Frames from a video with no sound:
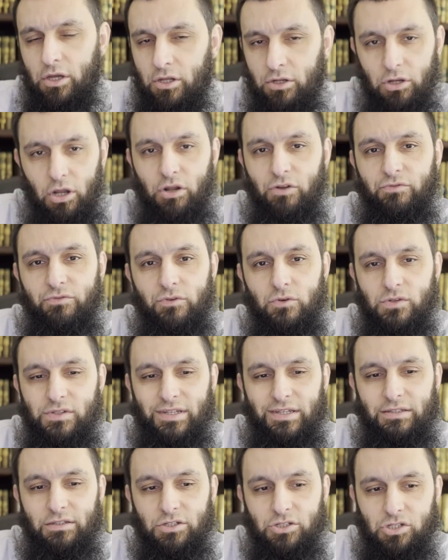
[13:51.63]
None of those
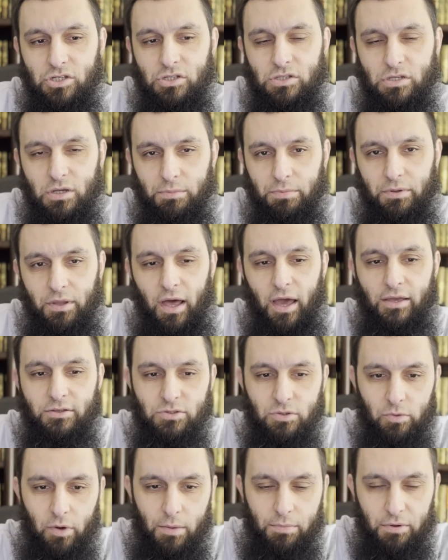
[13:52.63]
conditions apply
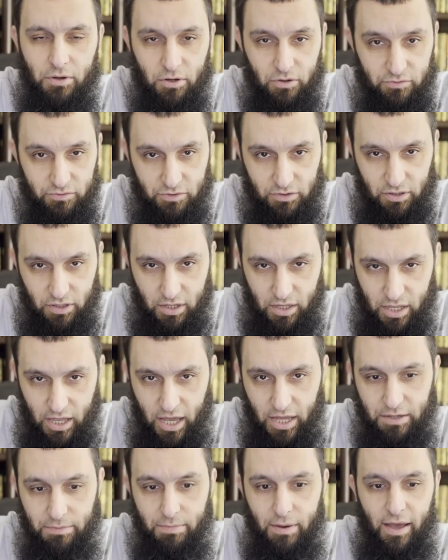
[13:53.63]
to wiping over
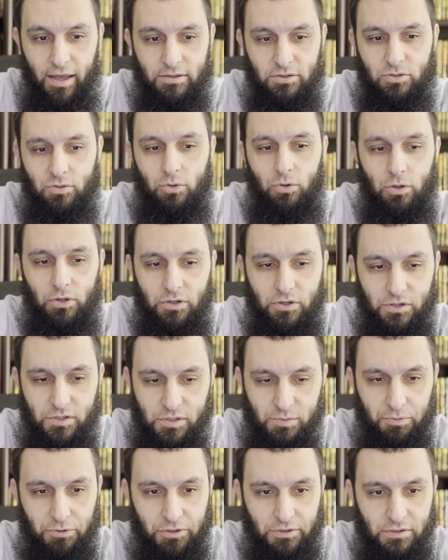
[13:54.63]
headbands or
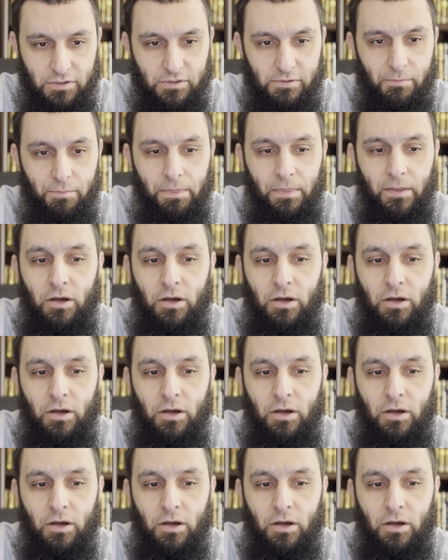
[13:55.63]
splints.